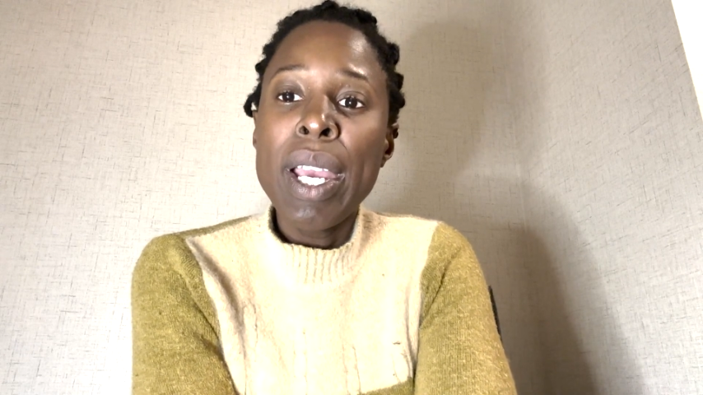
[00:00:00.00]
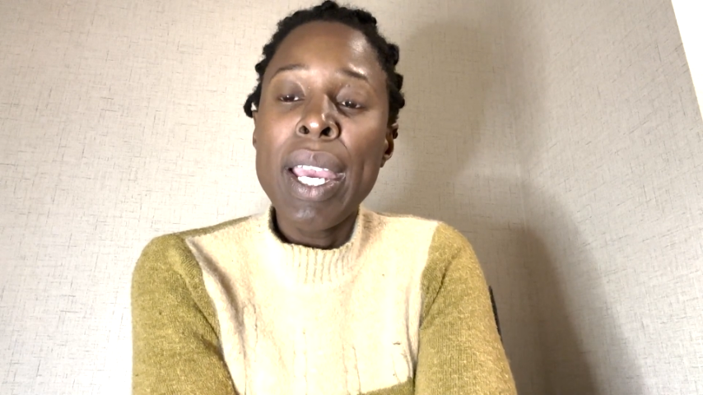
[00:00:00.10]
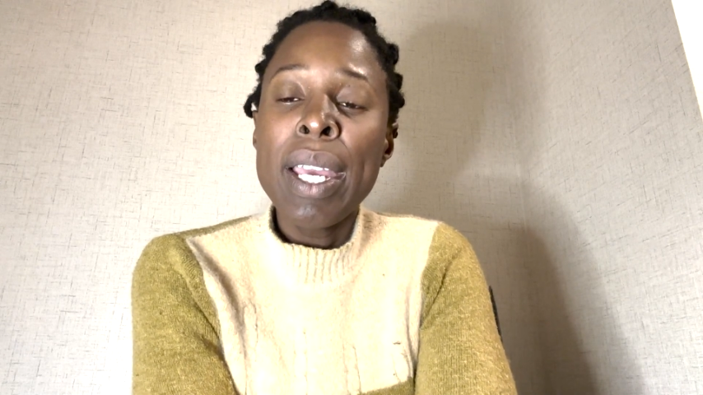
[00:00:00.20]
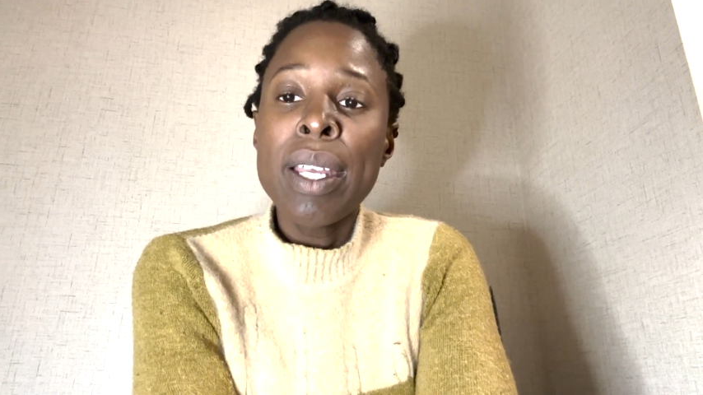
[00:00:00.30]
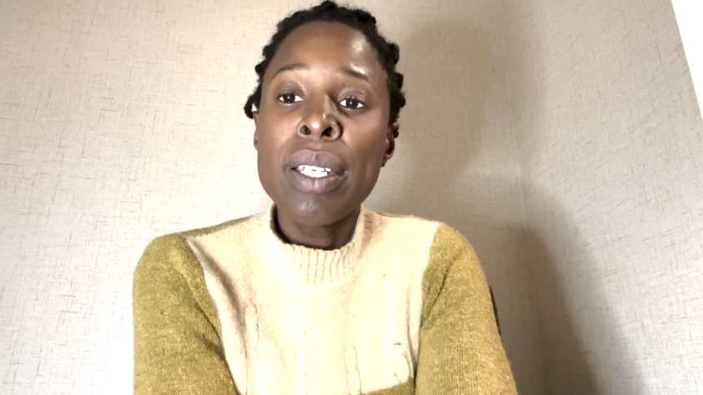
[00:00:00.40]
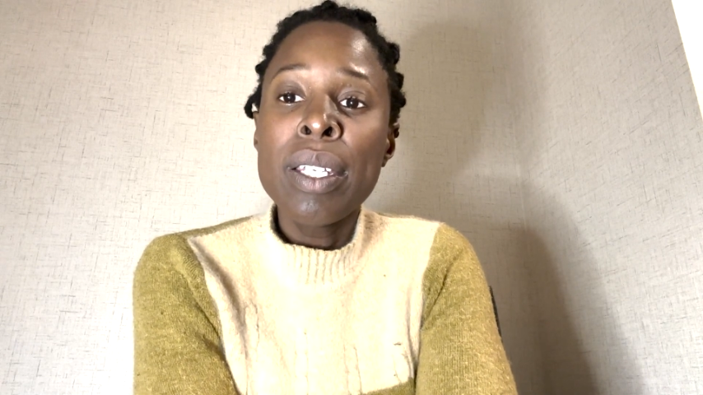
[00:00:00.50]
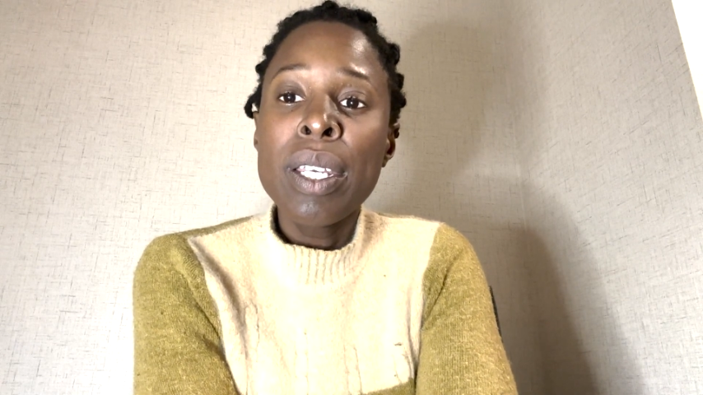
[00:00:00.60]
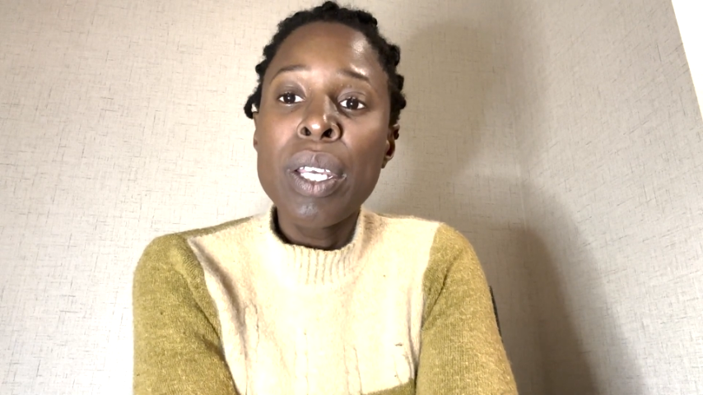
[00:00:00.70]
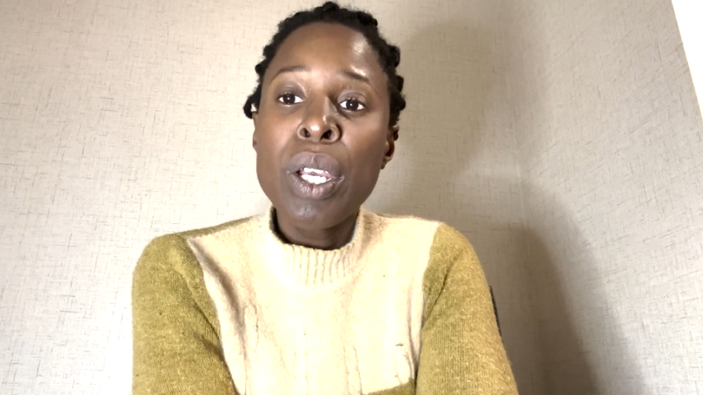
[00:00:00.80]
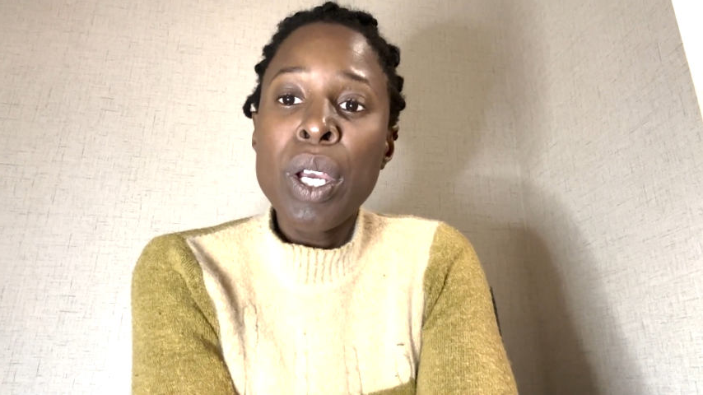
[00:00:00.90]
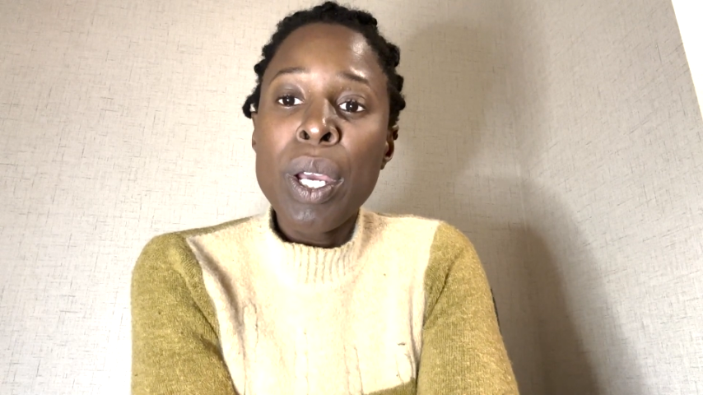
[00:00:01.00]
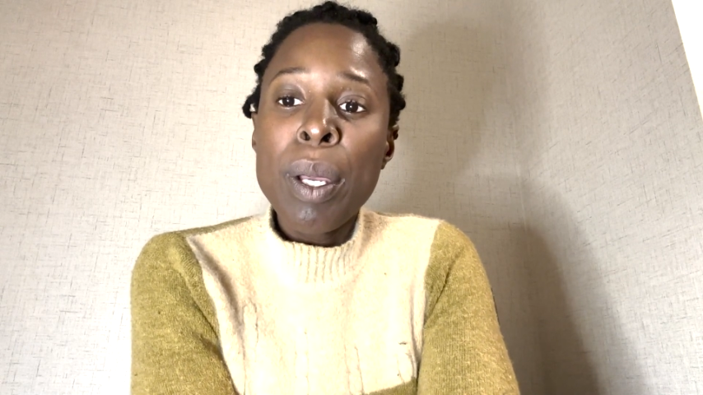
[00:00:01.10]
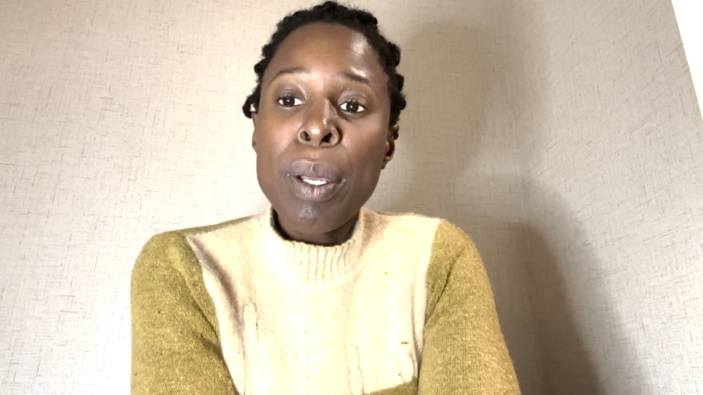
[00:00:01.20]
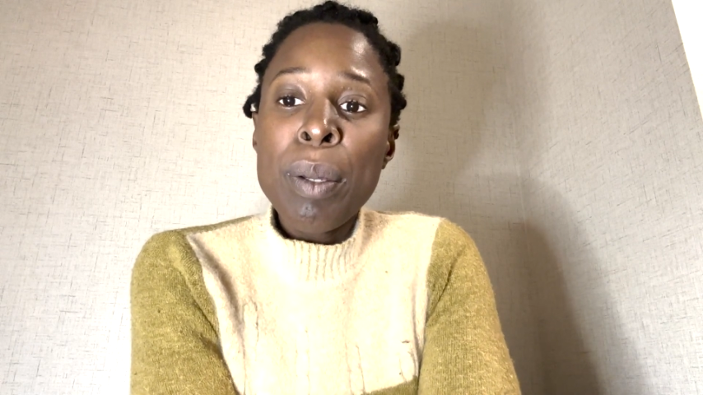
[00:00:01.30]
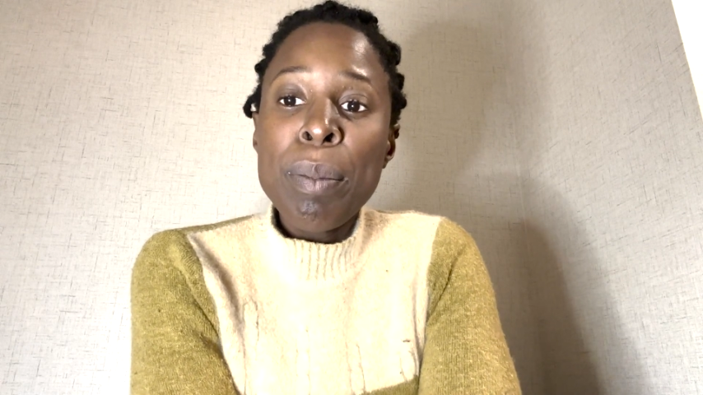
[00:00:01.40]
and
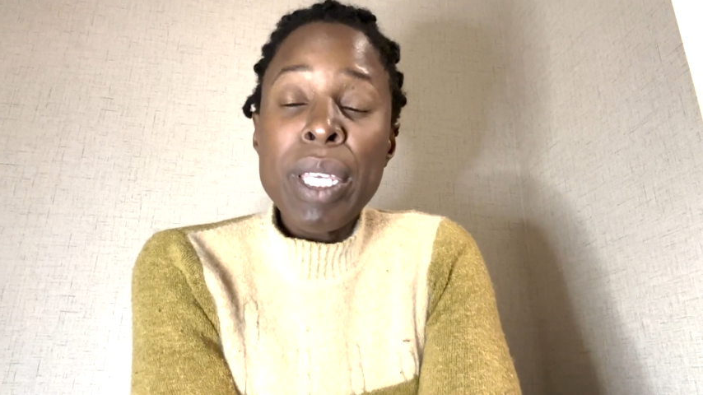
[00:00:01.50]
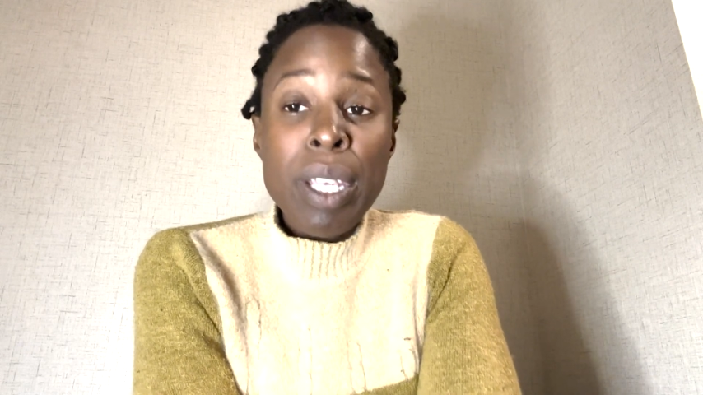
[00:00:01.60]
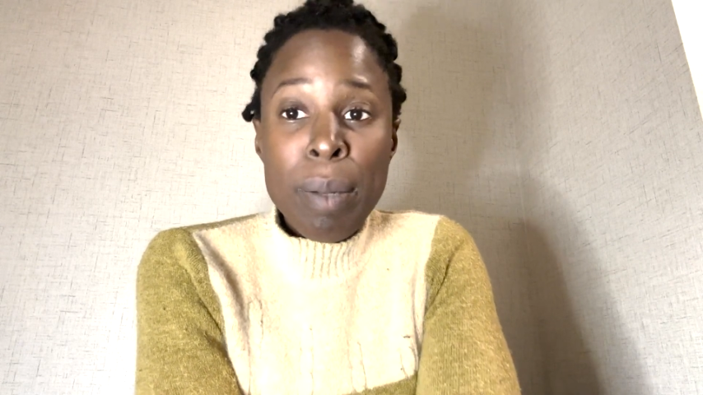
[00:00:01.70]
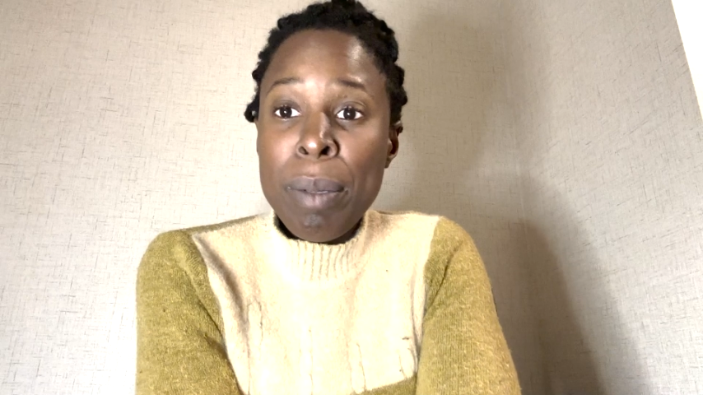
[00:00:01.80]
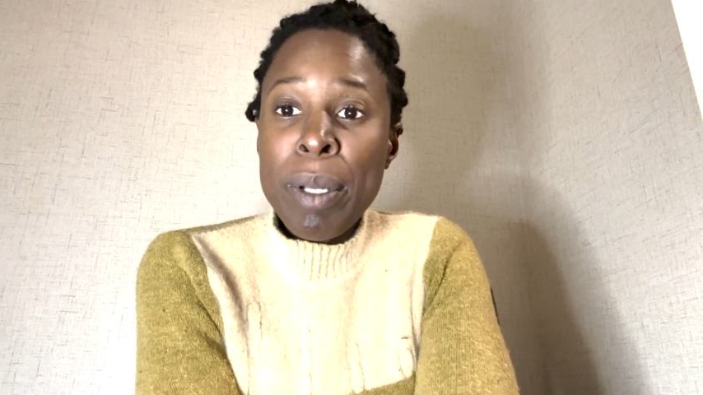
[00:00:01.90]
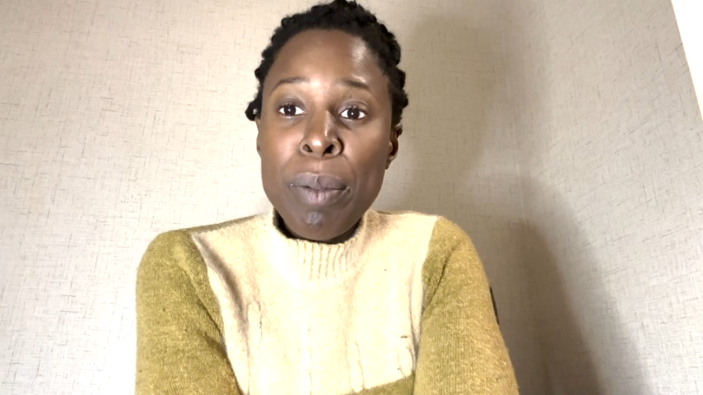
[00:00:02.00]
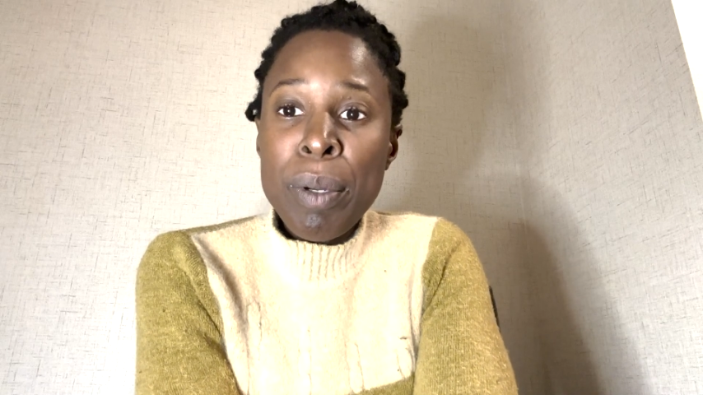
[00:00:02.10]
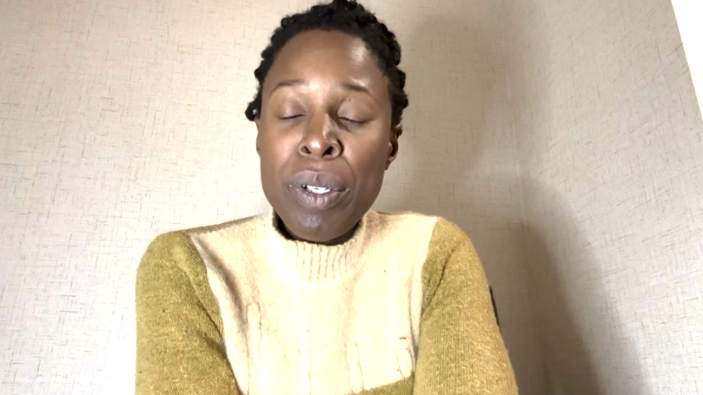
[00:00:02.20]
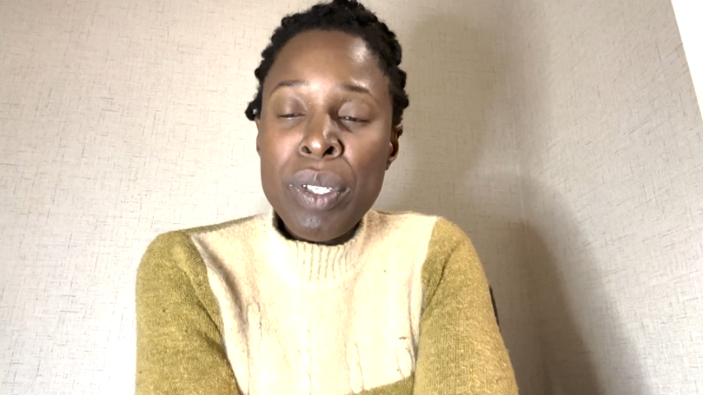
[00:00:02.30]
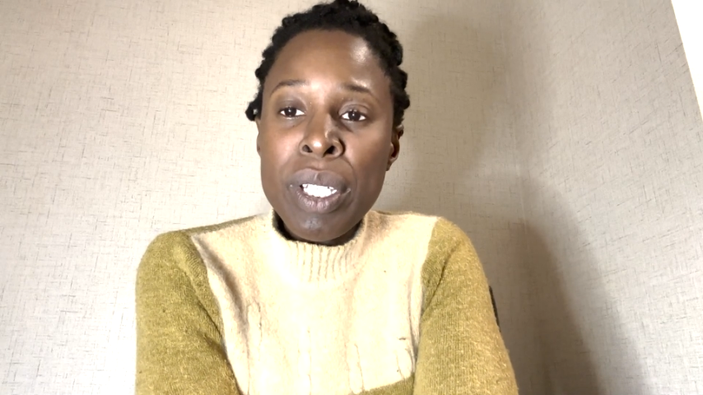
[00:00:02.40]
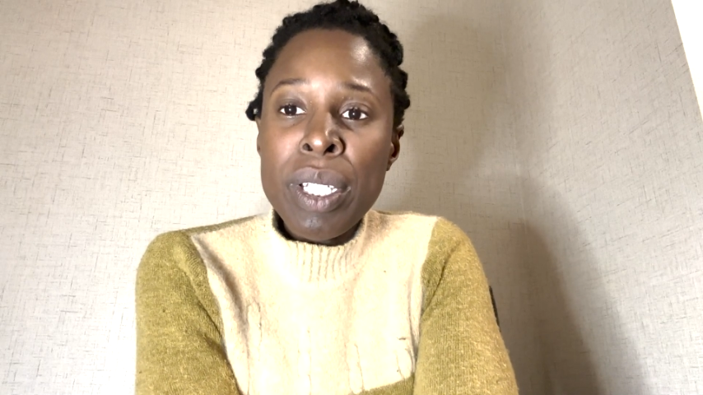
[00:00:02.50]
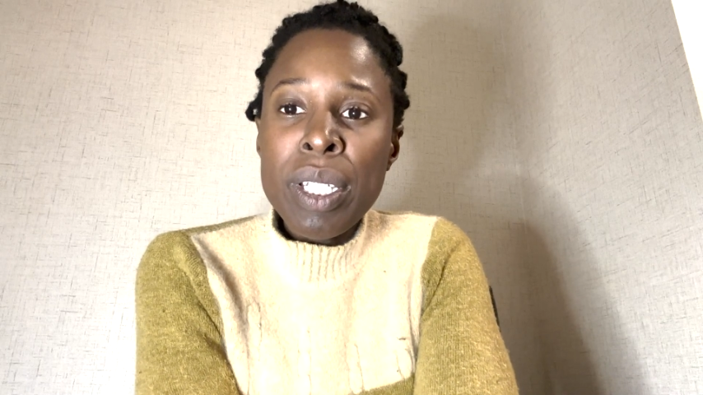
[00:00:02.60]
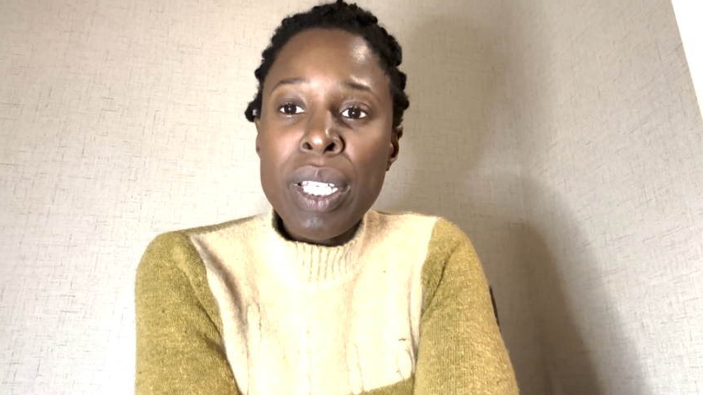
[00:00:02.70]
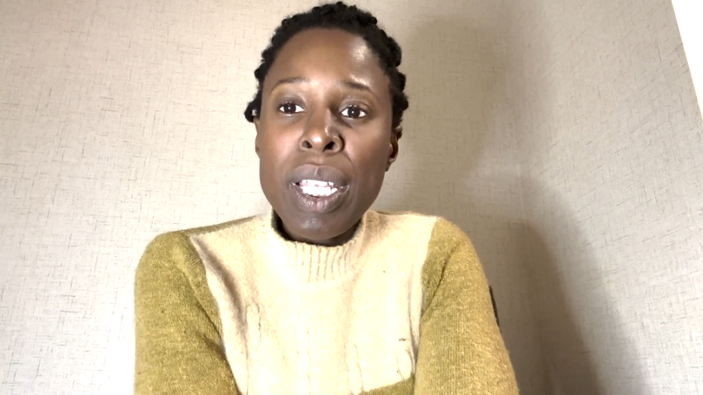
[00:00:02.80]
become a better person,